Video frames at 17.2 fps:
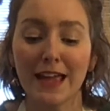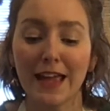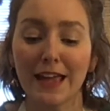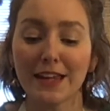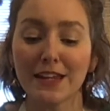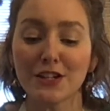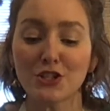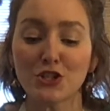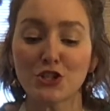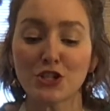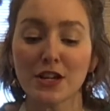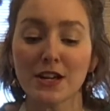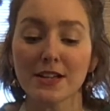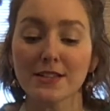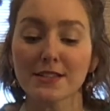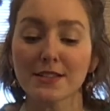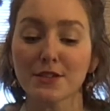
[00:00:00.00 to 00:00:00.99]
and it
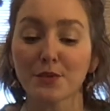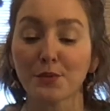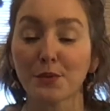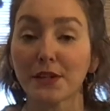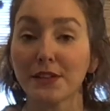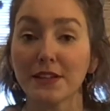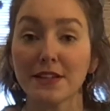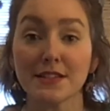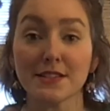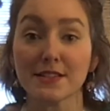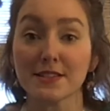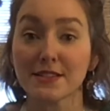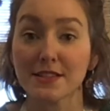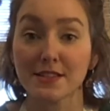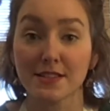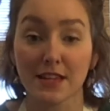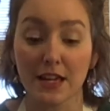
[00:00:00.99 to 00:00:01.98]
just releases
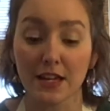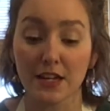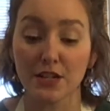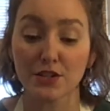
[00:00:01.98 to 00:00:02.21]
the skin.